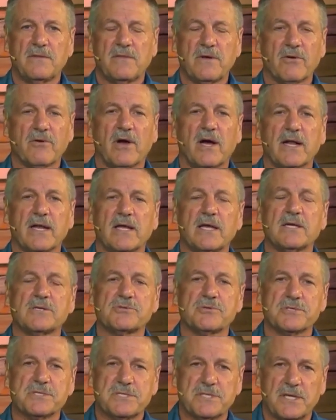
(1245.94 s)
They're not
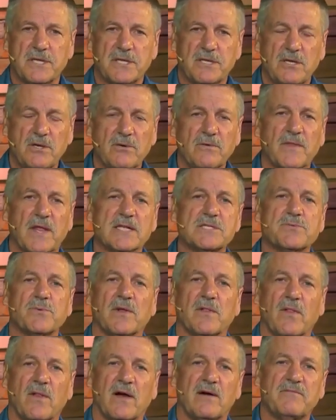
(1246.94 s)
interested in you, and that's
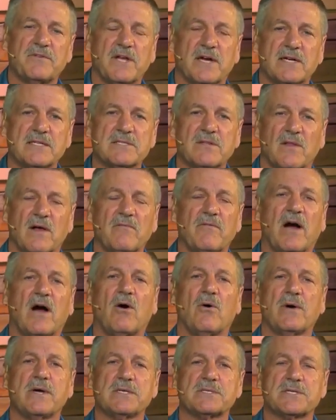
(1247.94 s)
what love does. Love
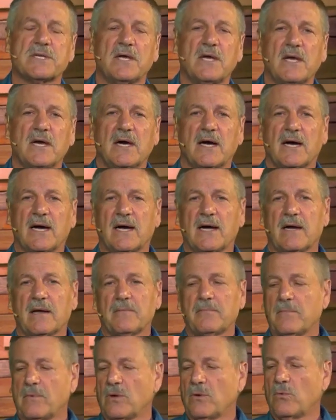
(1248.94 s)
always
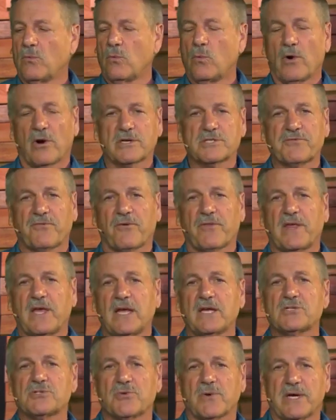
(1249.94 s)
uh, works for
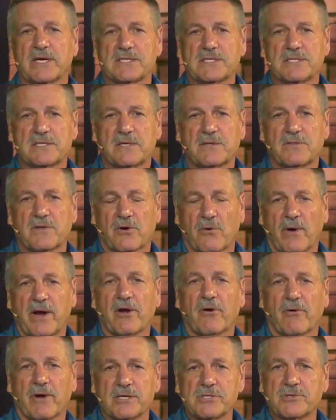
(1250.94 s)
the interest, the
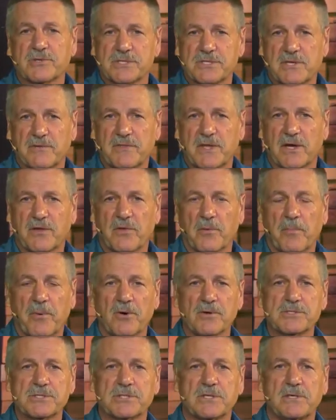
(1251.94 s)
greater interest of the other
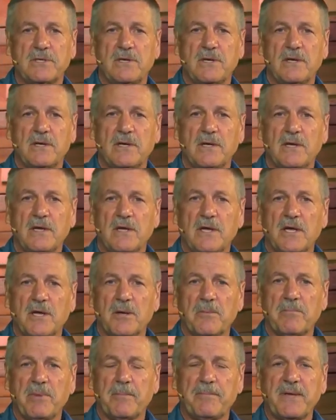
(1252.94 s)
person.
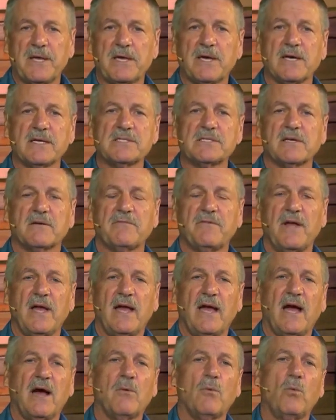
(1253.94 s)
But because of
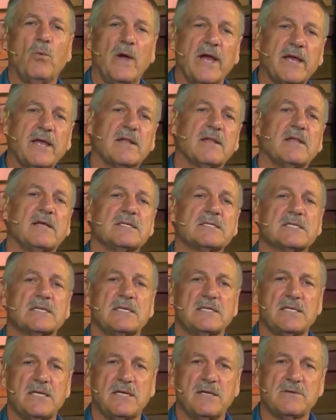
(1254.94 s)
how wickedness
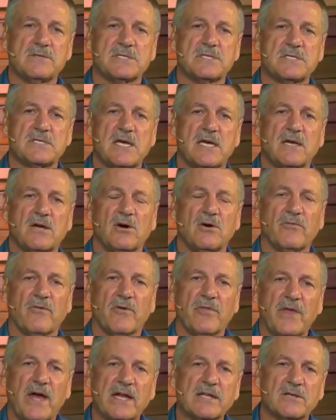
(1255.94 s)
continues to take
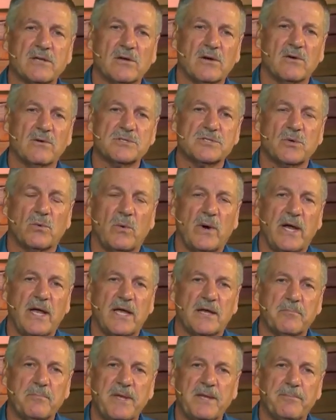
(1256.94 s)
over, that goes
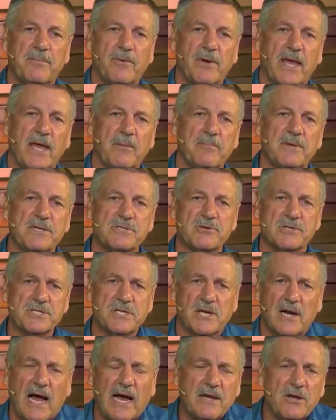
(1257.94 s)
away and people can't be
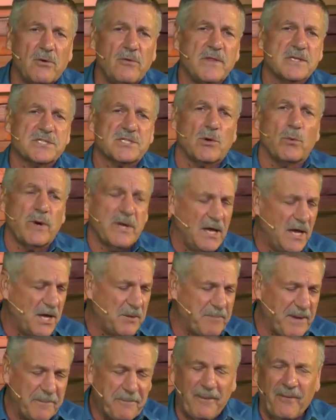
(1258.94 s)
trusted. I know this. So when
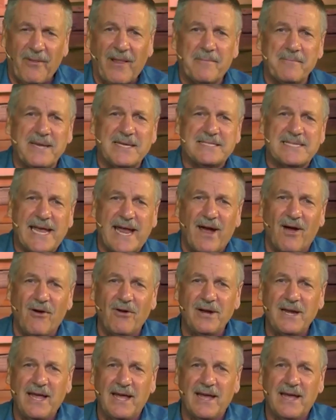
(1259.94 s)
people let me
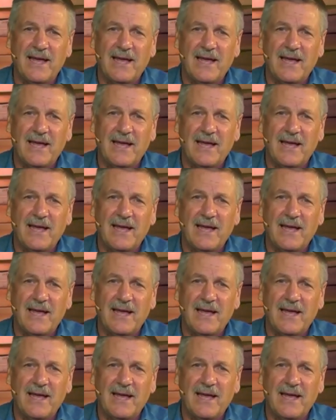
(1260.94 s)
down,